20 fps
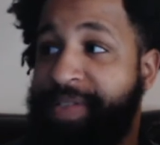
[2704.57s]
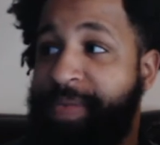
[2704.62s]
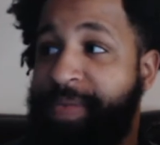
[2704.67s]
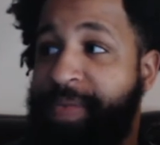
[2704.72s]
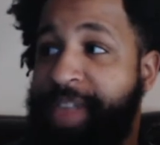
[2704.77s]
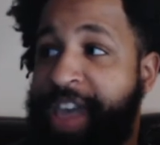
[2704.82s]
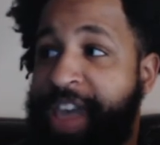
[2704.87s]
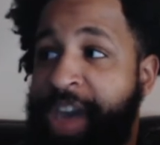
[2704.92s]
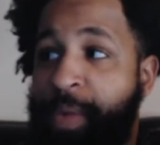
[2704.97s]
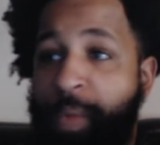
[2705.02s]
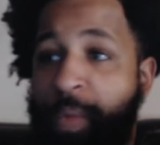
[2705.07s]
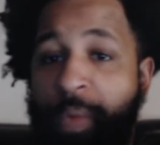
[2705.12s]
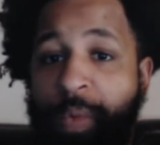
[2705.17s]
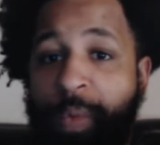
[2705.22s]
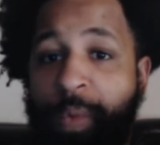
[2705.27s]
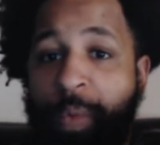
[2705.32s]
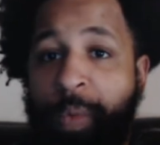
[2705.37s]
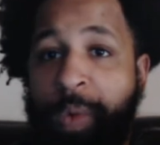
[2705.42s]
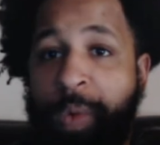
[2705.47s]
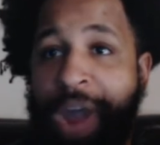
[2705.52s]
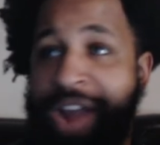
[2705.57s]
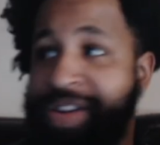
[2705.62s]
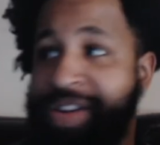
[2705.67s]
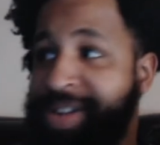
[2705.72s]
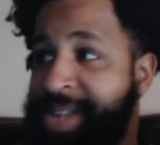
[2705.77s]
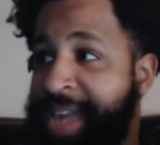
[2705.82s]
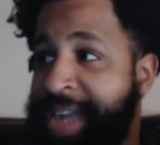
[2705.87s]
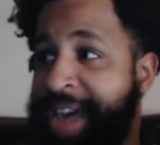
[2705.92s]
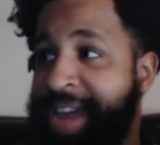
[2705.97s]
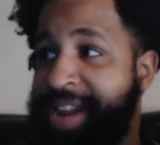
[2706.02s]
And where
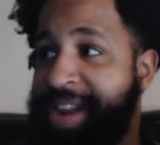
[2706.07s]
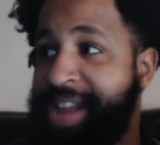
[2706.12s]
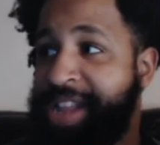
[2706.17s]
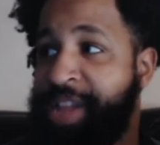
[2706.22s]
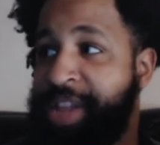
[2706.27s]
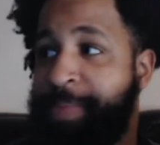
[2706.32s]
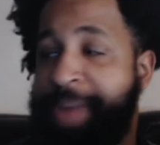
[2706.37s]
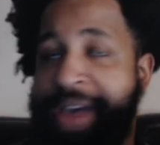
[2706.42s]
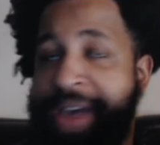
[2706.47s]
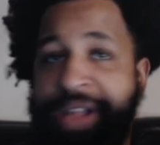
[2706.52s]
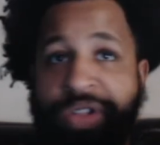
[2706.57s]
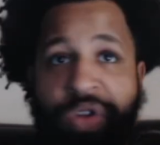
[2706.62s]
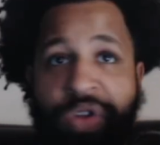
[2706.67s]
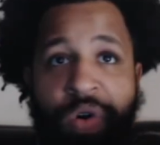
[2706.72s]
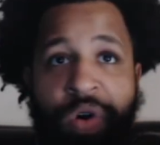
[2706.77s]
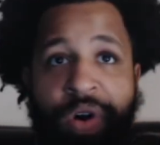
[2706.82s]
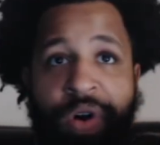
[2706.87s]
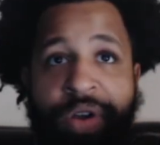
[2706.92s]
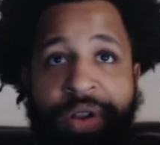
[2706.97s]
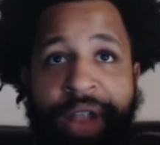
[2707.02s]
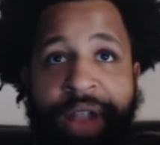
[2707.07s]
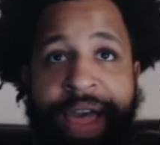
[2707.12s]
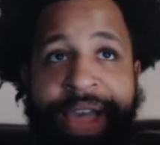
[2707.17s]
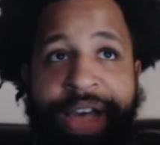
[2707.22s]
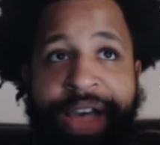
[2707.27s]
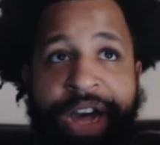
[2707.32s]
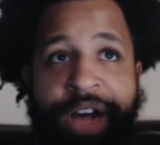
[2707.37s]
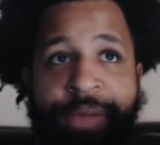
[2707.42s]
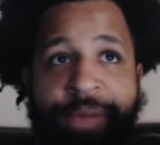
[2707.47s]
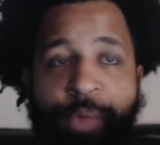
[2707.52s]
it's at, it depends on,
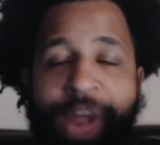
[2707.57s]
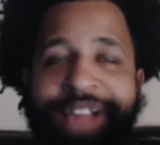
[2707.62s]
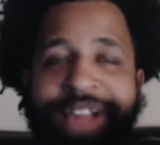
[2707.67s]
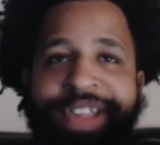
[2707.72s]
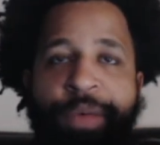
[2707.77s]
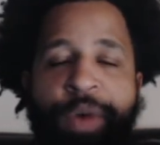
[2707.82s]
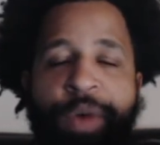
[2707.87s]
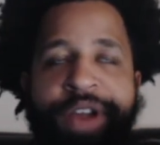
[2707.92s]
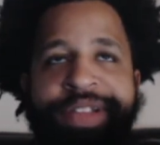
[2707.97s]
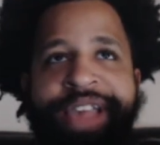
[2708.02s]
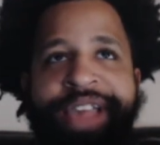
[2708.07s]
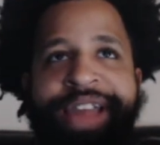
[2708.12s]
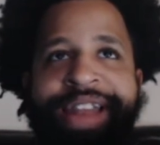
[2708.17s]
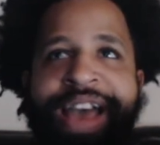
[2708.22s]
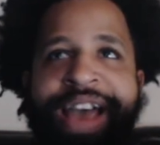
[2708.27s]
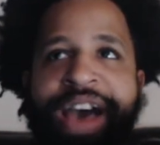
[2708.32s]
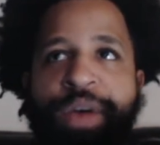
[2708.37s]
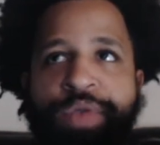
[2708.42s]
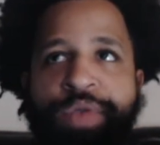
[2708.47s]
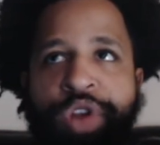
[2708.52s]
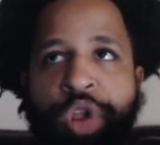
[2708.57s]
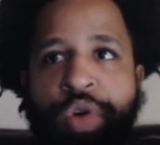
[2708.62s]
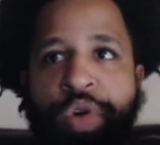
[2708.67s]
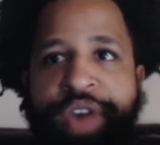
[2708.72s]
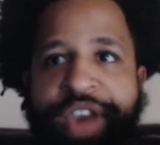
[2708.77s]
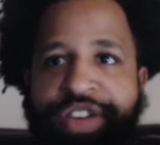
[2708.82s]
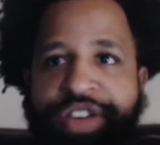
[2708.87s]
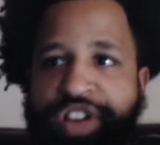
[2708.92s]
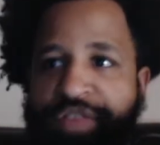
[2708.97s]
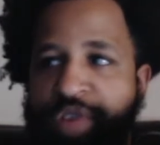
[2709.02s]
when I say where it's at, not the
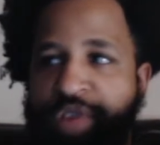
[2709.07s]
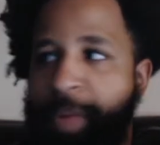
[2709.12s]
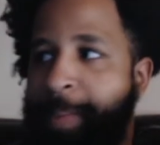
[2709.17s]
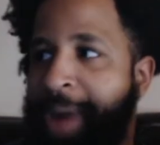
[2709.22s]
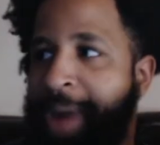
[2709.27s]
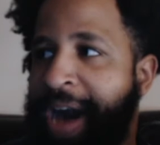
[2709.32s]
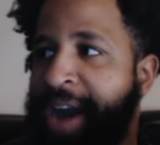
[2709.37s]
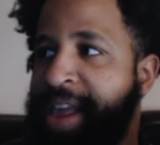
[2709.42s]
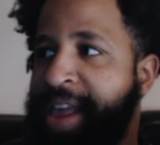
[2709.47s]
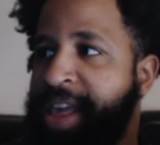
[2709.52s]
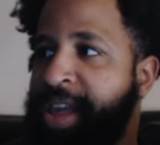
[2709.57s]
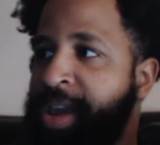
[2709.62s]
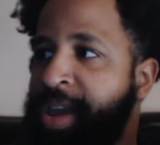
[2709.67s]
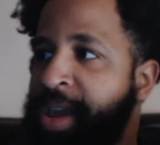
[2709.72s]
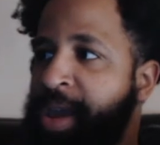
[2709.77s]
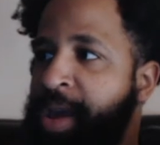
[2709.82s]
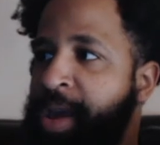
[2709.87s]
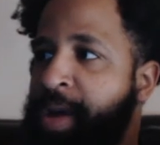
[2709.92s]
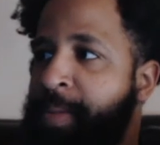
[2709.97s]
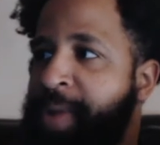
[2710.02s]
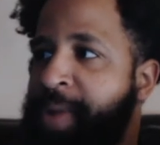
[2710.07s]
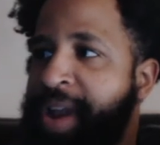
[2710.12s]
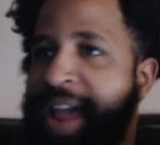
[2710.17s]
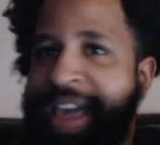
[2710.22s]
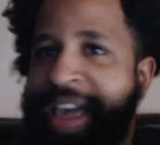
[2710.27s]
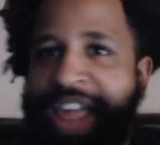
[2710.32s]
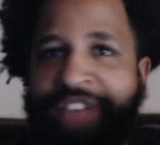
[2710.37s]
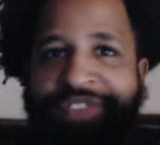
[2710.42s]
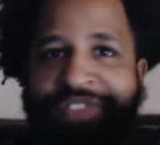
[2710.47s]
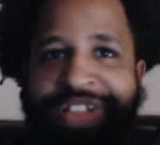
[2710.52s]
location of your body, but,
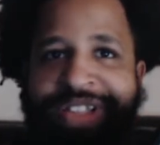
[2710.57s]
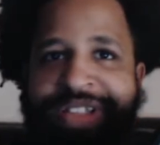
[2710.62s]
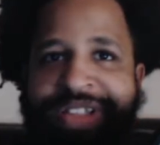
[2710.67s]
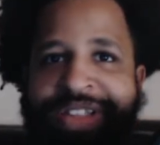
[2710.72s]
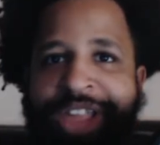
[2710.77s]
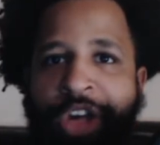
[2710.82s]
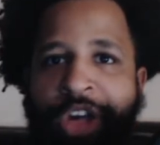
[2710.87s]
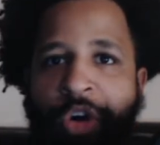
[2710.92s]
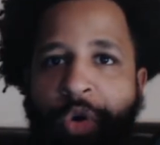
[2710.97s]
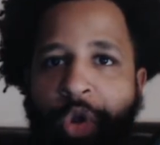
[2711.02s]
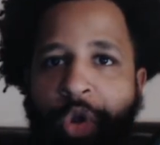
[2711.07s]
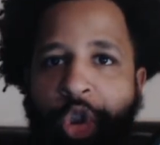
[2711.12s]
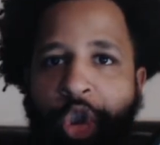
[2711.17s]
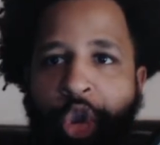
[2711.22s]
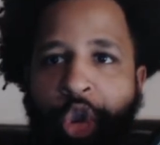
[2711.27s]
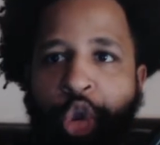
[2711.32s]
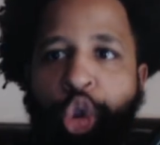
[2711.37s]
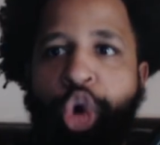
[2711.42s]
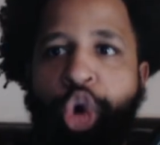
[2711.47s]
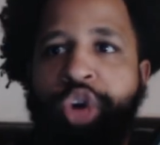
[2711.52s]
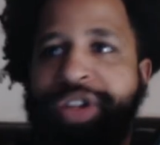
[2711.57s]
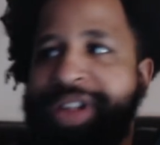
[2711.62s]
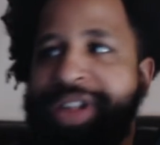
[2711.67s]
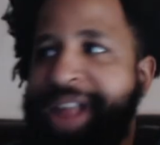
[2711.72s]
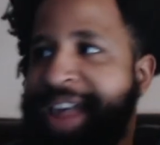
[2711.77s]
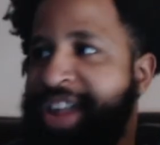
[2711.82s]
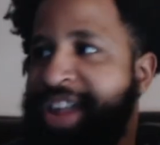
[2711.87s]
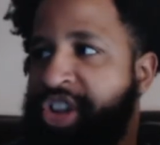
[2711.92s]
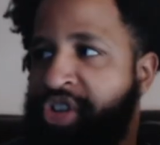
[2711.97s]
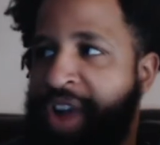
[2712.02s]
if it still looks
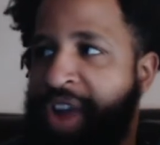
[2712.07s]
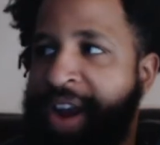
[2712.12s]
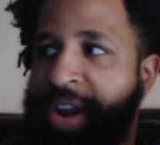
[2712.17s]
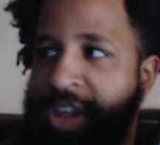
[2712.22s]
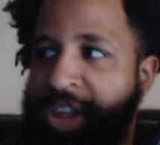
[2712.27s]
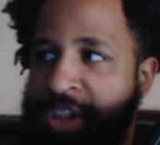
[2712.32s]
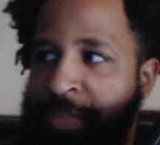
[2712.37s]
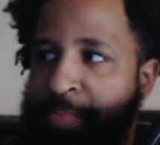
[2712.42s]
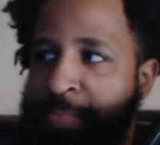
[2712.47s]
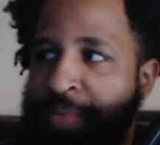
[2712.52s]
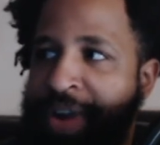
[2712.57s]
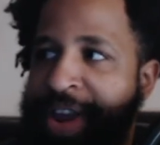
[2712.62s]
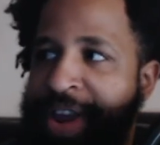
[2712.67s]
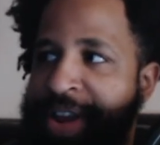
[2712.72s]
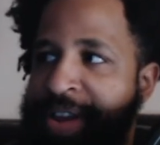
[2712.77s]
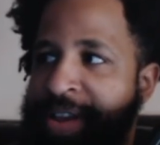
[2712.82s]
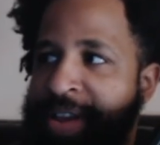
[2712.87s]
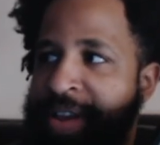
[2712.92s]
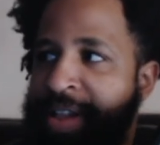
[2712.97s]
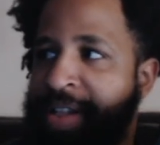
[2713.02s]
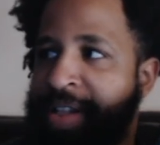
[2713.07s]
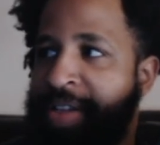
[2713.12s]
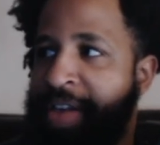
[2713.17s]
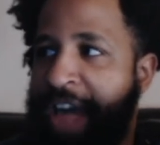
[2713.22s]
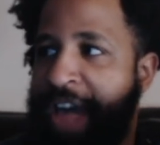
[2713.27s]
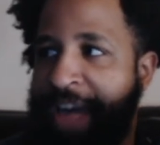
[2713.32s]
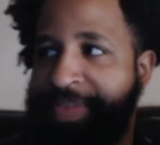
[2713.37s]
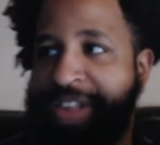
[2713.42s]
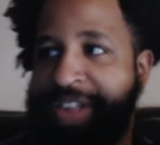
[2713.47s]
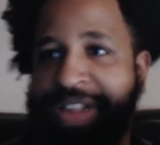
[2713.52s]
like it's trying to spread.
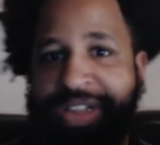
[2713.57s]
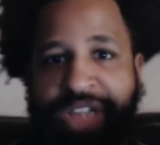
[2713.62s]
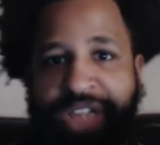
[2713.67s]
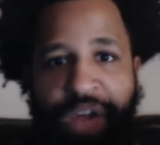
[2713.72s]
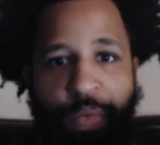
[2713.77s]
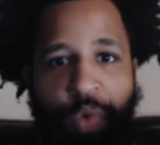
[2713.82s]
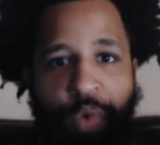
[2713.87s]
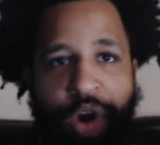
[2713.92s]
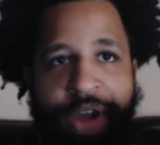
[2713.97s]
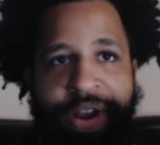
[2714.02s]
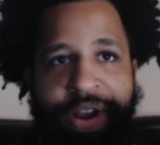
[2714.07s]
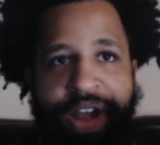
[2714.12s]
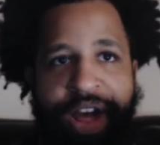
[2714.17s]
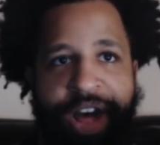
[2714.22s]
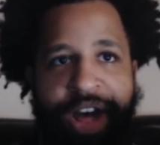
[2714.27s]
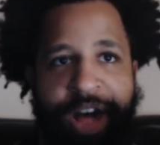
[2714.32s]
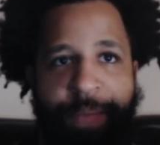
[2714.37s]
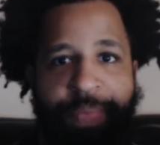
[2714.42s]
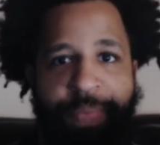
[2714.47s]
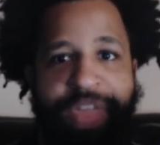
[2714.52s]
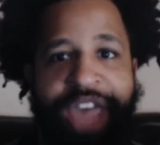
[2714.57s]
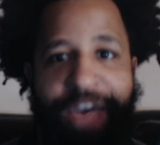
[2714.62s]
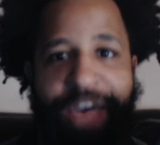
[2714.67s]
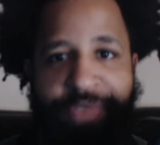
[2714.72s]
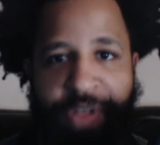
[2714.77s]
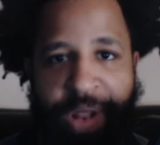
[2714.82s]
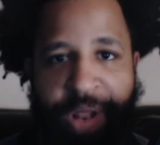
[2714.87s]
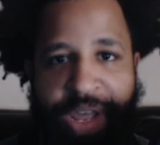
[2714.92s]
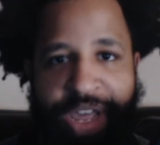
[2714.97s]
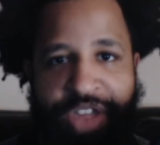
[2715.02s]
I've seen someone,
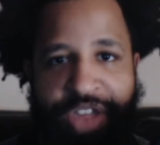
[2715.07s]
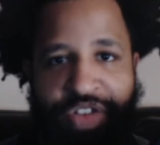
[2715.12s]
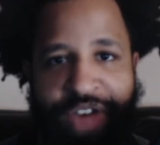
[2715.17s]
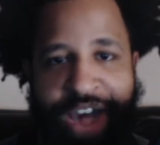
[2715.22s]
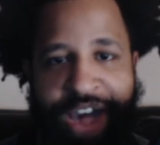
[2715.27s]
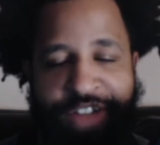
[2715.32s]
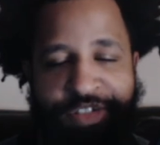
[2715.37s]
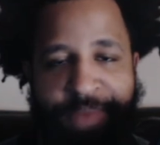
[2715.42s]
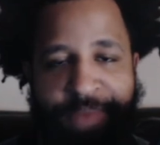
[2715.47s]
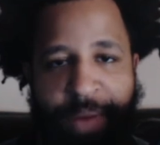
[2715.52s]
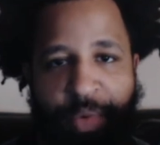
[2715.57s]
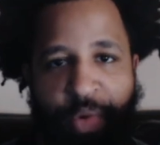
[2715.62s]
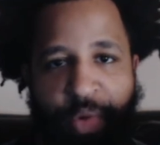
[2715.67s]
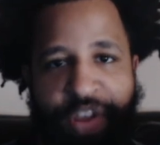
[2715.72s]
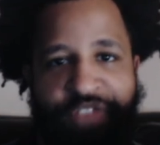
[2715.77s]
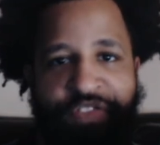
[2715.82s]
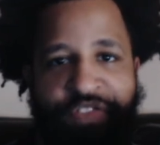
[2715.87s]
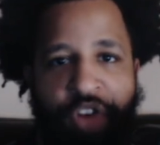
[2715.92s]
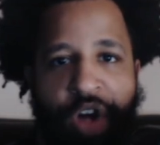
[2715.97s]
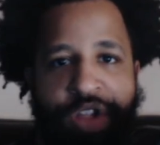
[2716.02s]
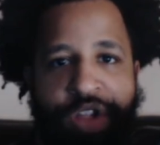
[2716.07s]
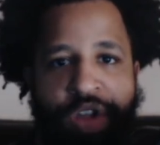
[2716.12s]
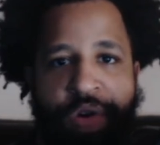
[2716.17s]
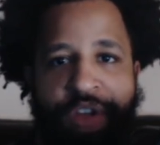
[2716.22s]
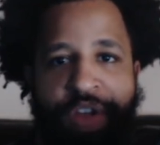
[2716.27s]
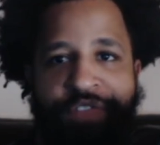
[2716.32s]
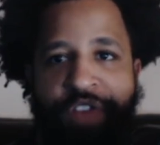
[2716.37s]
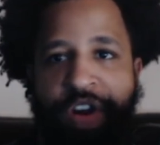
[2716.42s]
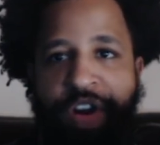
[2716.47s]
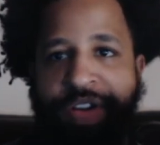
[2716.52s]
Kevin Lee, you guys remember when he fought Tony
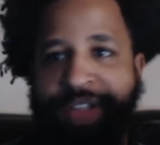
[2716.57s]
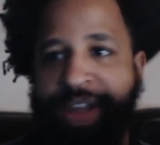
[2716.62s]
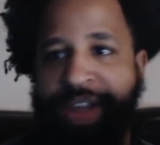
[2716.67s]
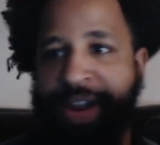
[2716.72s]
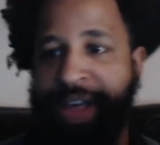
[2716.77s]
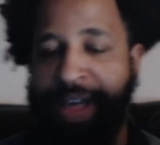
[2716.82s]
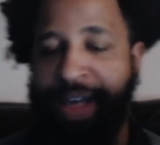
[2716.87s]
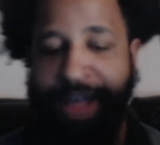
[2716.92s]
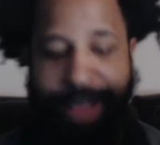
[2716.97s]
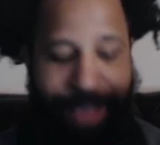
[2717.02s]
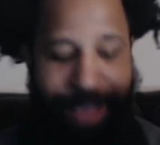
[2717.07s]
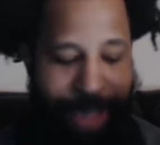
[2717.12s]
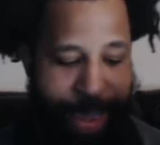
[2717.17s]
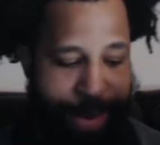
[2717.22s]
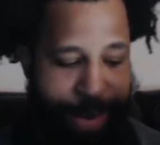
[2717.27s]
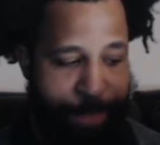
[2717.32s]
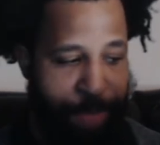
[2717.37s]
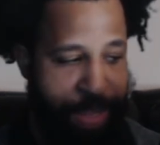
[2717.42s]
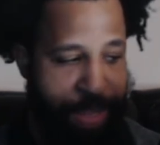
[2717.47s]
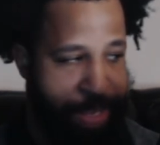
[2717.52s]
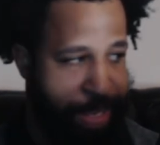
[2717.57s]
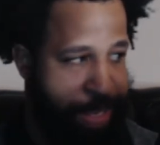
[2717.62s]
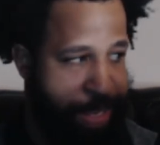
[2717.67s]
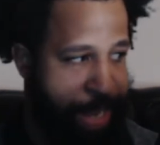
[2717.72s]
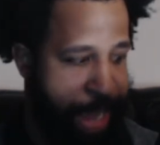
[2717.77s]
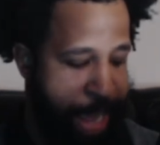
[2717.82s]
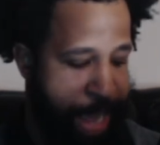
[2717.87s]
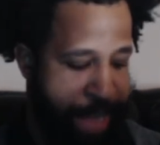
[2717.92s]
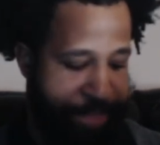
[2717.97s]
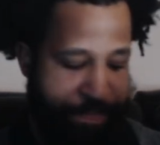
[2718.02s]
Ferguson, had a piece of staff,